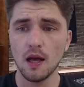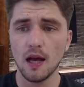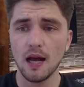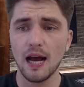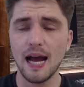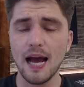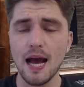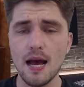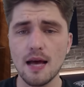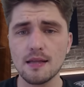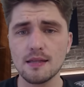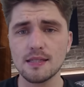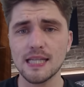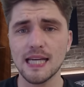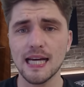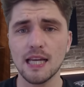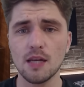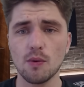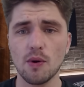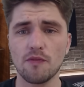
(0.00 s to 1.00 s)
And
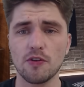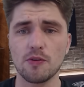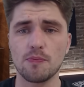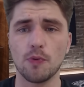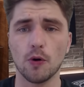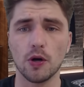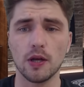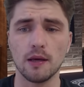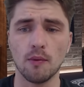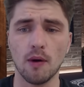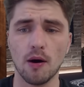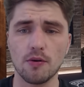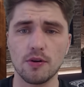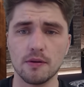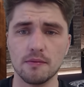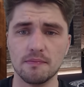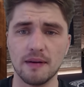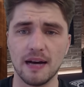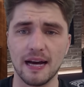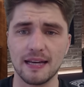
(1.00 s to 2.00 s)
hello everybody,
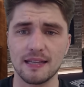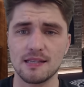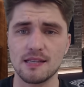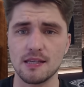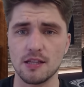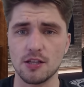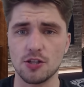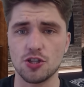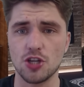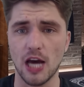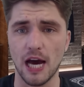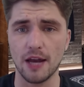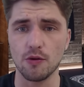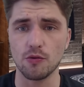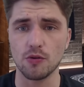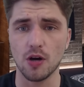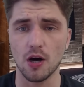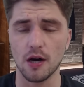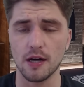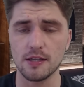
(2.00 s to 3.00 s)
welcome back to the
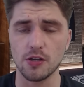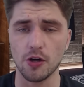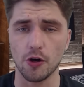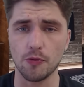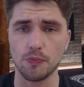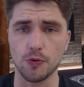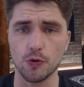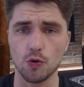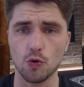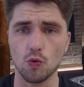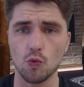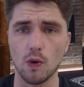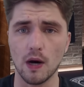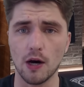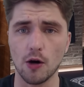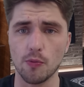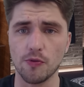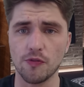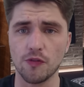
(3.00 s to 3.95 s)
channel guys, hope you're all well.